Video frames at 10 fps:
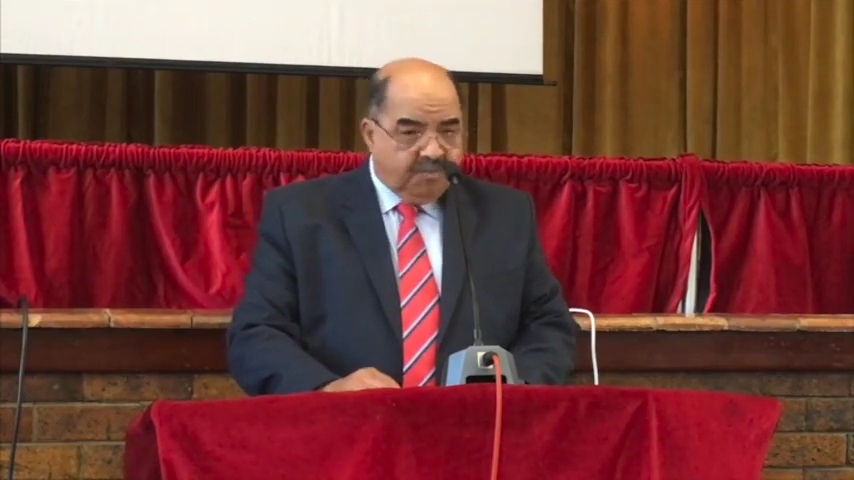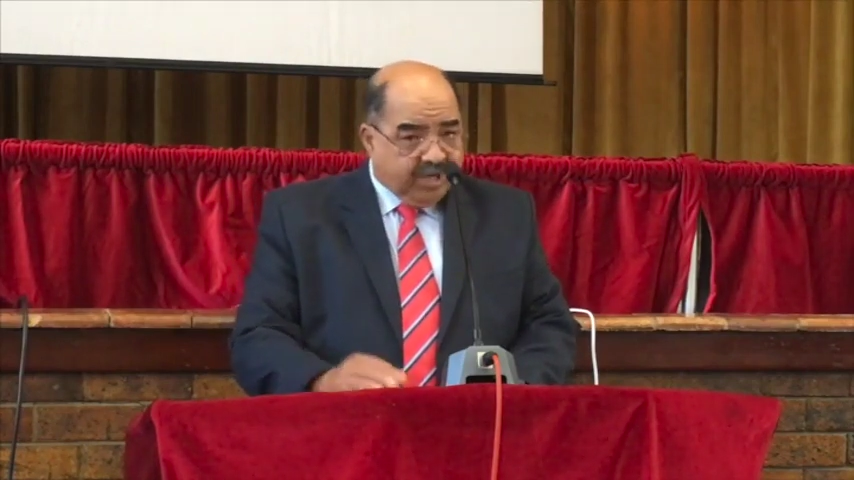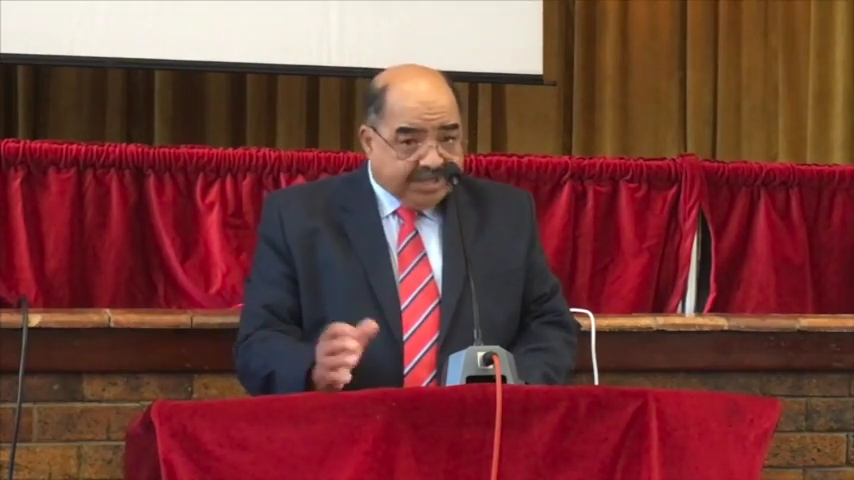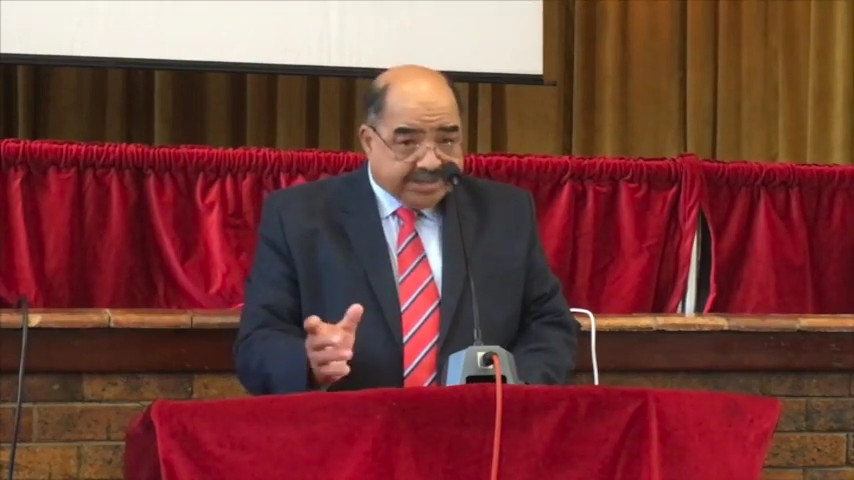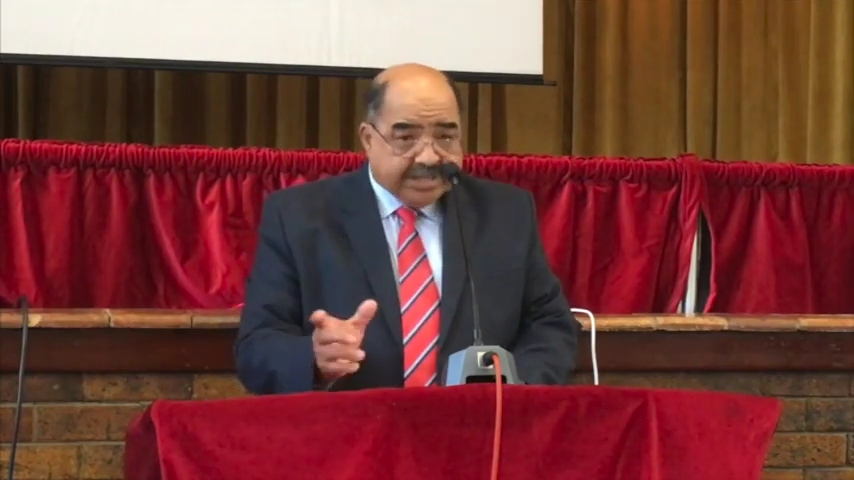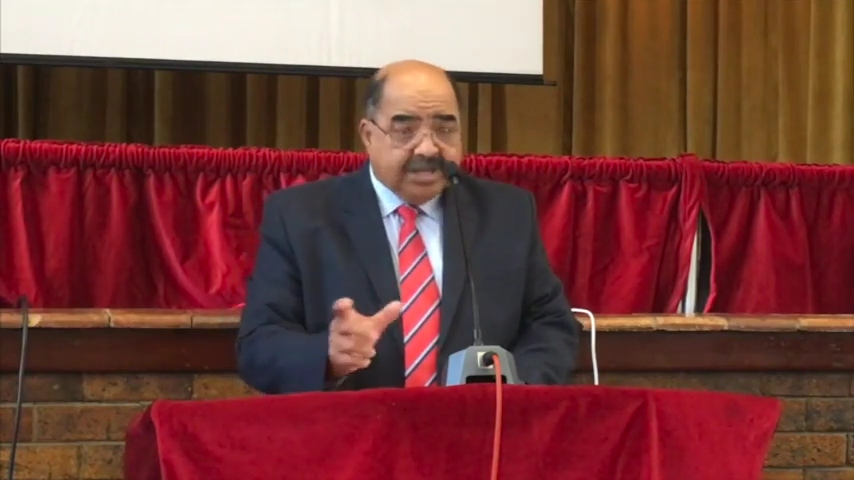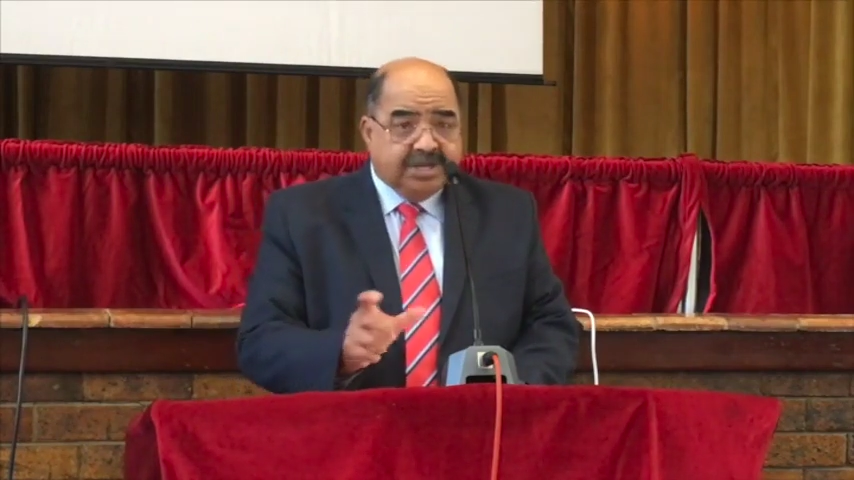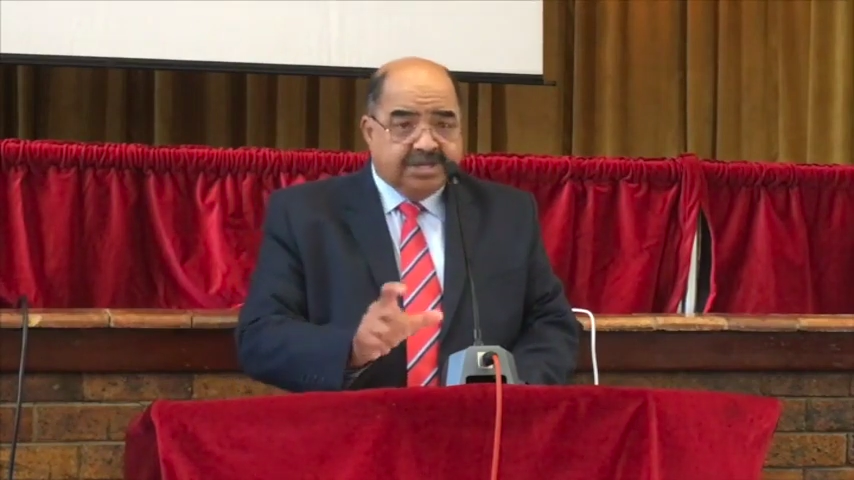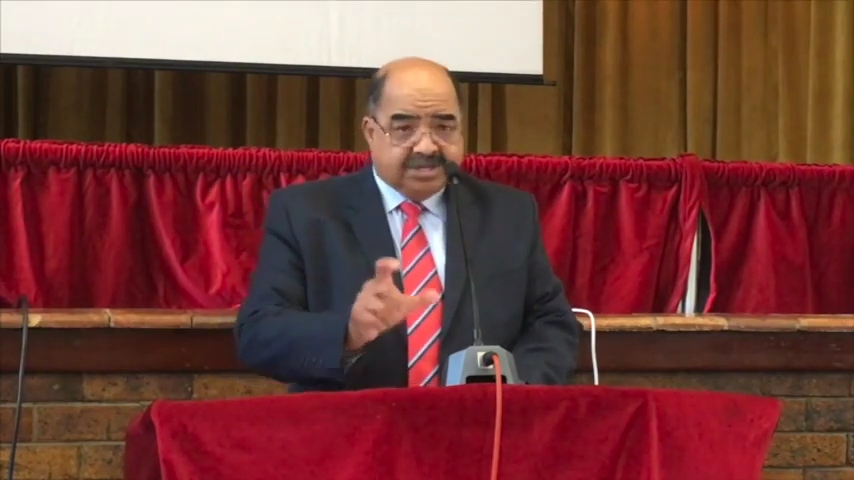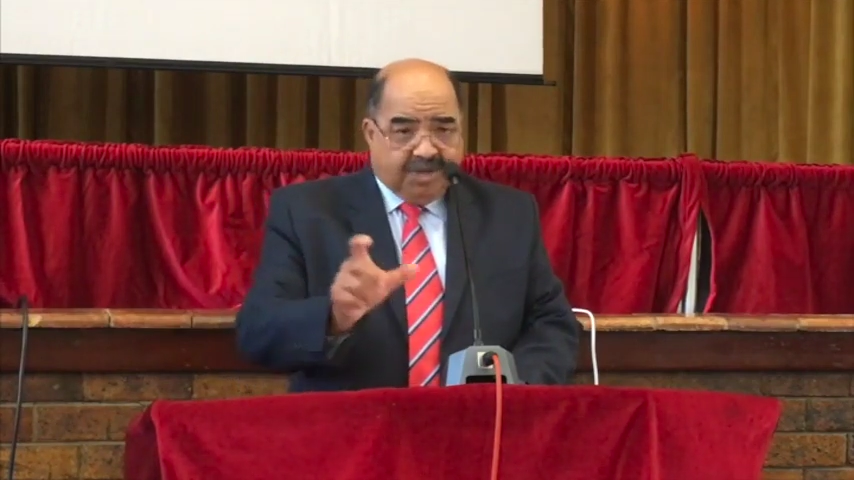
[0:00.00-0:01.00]

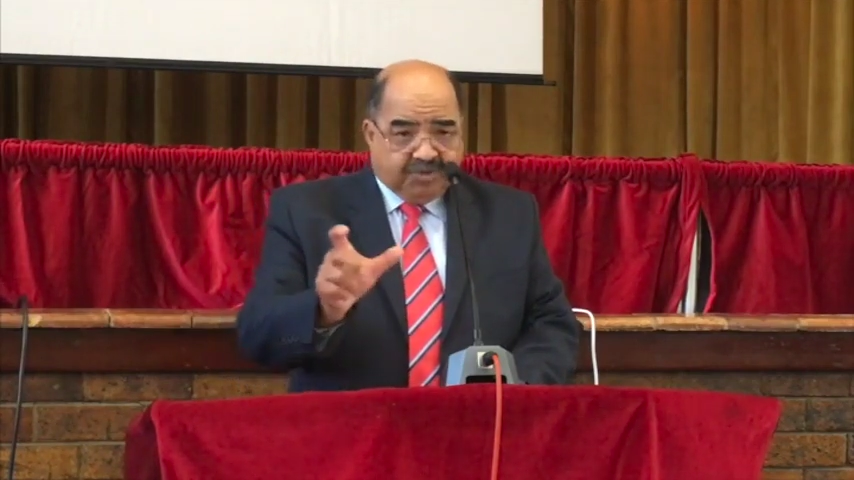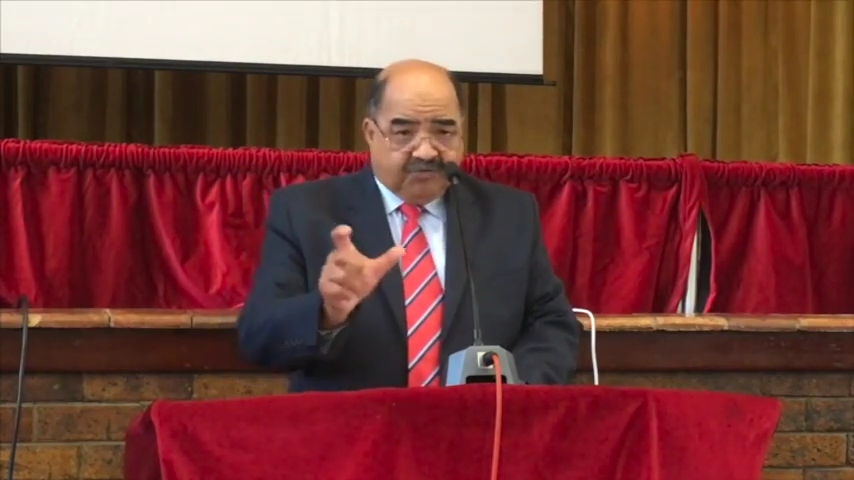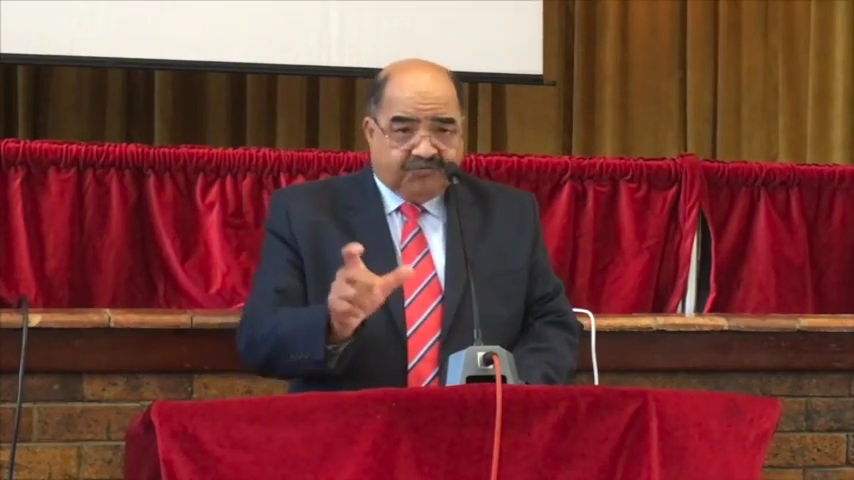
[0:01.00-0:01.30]
Basically, chapter